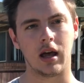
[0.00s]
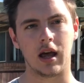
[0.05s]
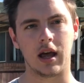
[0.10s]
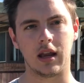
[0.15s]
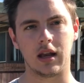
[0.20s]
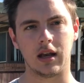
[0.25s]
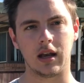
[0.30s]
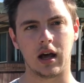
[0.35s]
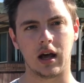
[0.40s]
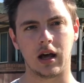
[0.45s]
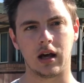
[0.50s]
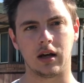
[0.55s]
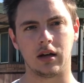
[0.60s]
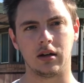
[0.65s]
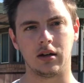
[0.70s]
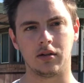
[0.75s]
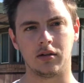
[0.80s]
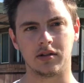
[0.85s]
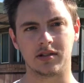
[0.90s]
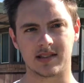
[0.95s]
and
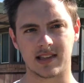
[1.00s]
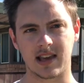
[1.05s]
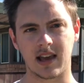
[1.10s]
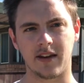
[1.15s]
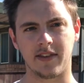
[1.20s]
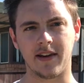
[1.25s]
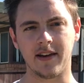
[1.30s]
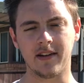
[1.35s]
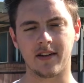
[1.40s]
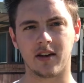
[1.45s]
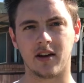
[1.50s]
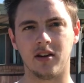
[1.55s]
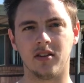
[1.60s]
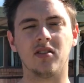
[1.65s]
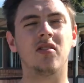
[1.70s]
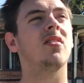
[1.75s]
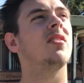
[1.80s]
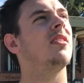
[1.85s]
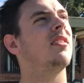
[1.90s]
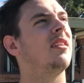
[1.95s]
we'll see how that
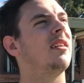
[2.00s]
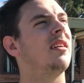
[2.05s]
goes.